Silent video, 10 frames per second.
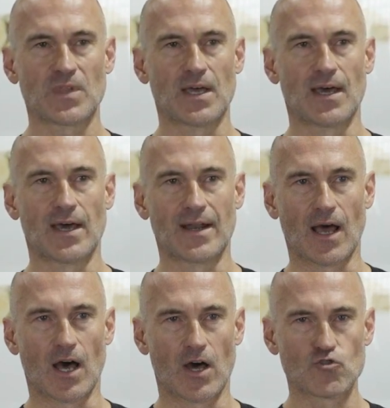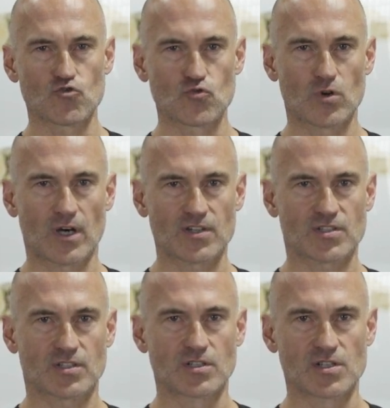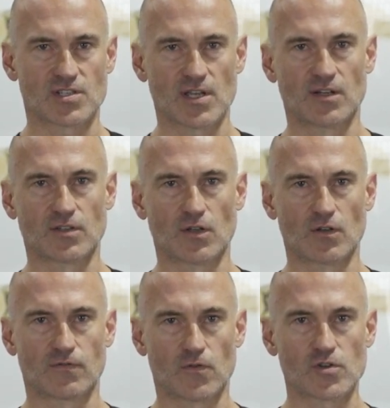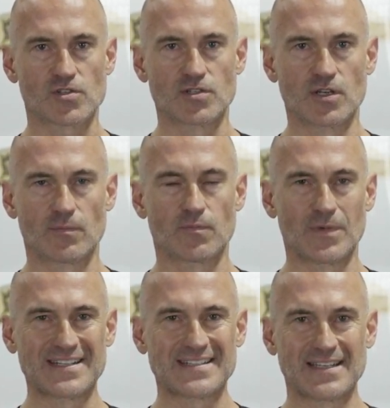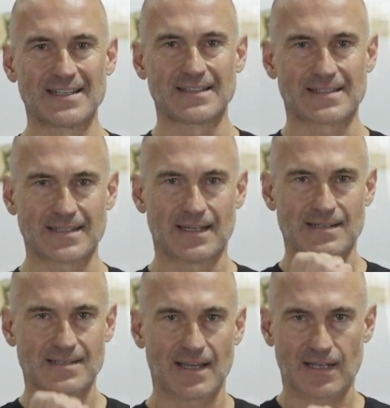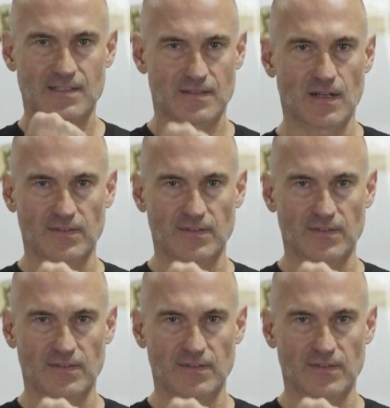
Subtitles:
An unrushed descent to the first dip, maintaining the contact,